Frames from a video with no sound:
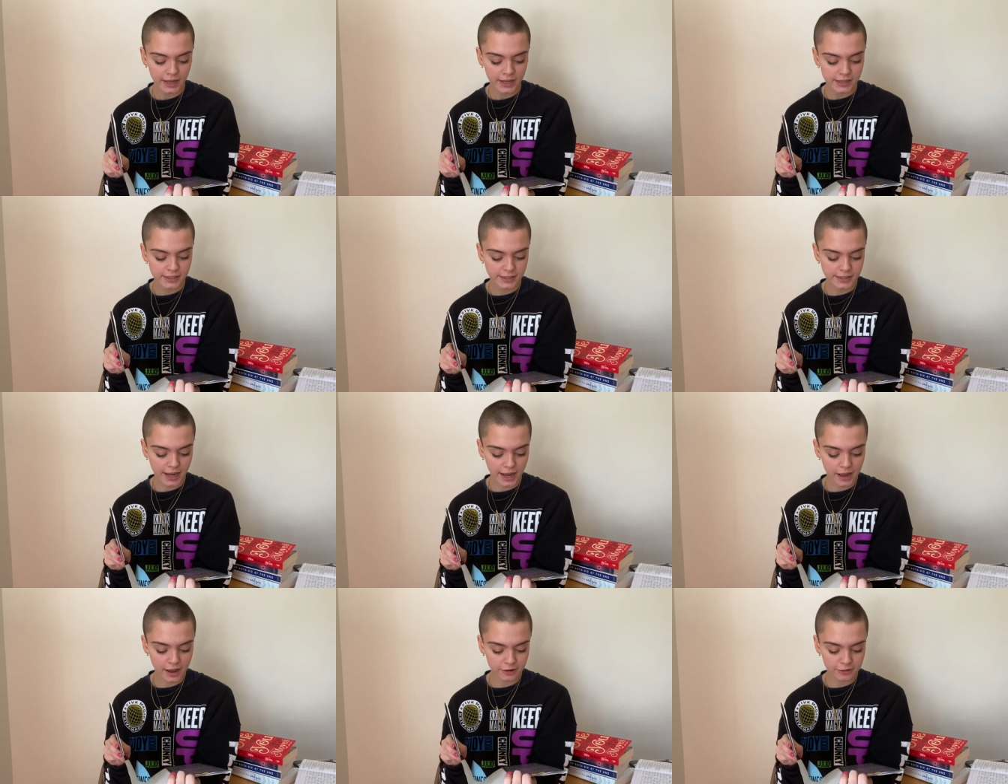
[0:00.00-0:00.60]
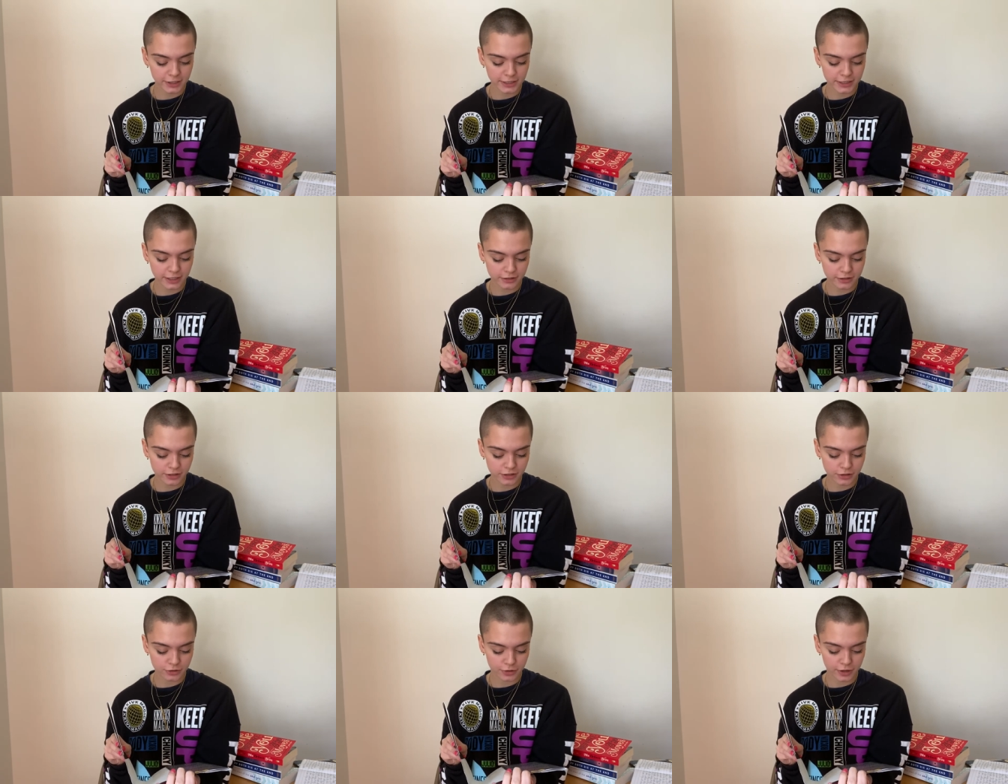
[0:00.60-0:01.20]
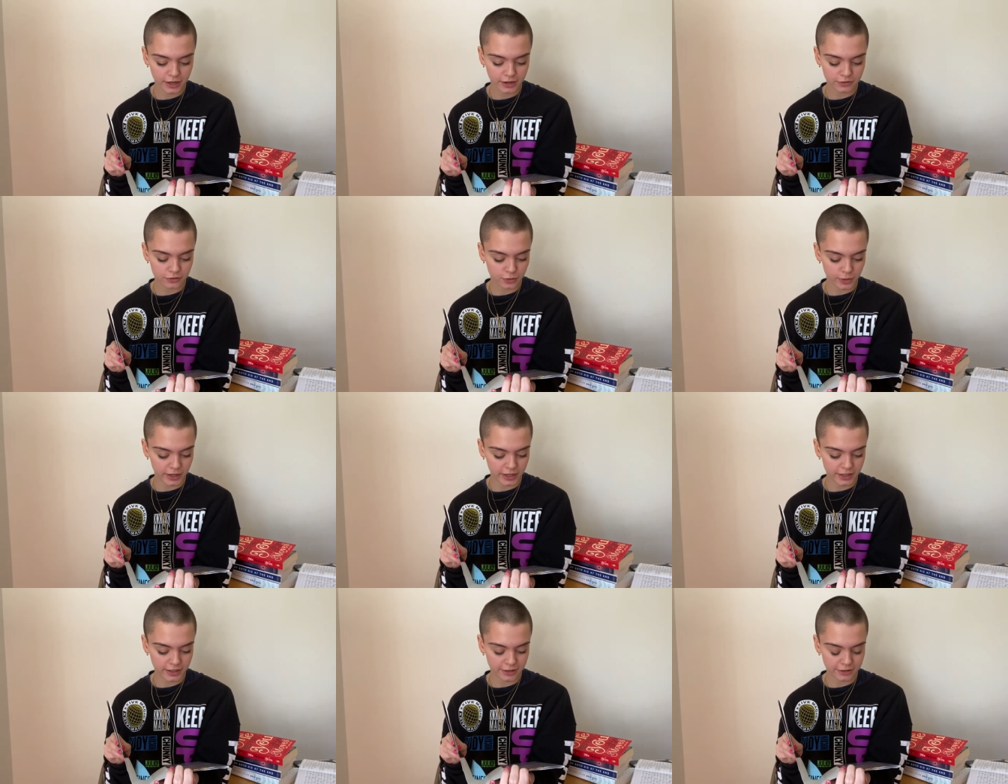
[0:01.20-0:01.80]
Stay Hungry tells the story of
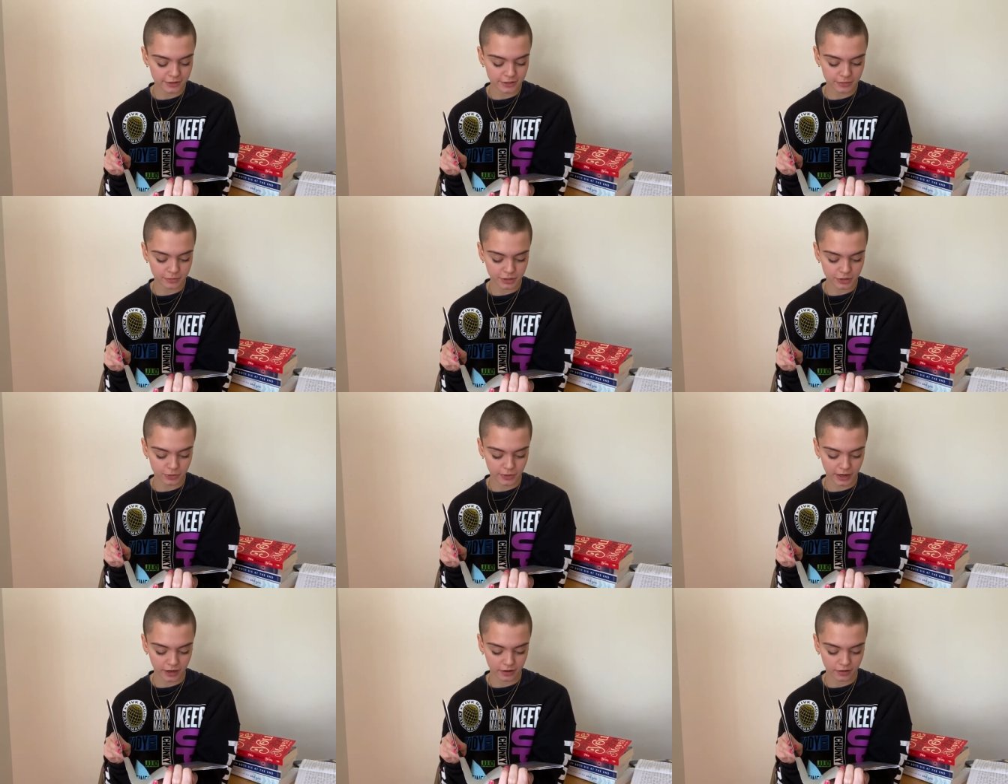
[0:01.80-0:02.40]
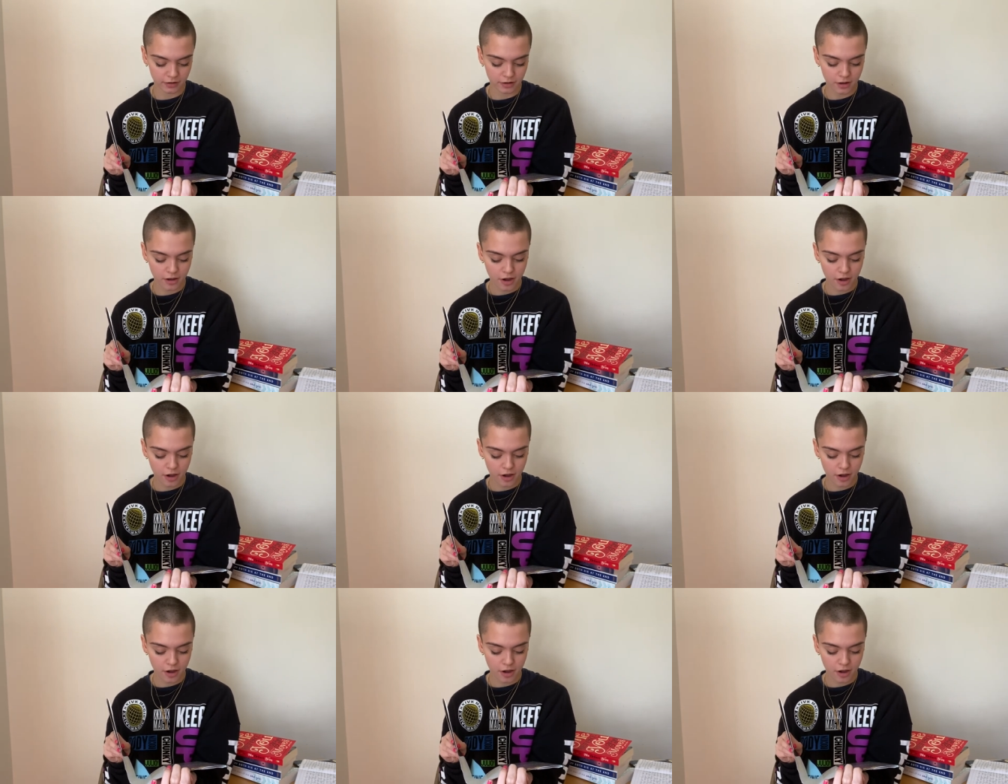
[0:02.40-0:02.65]
20 years in between.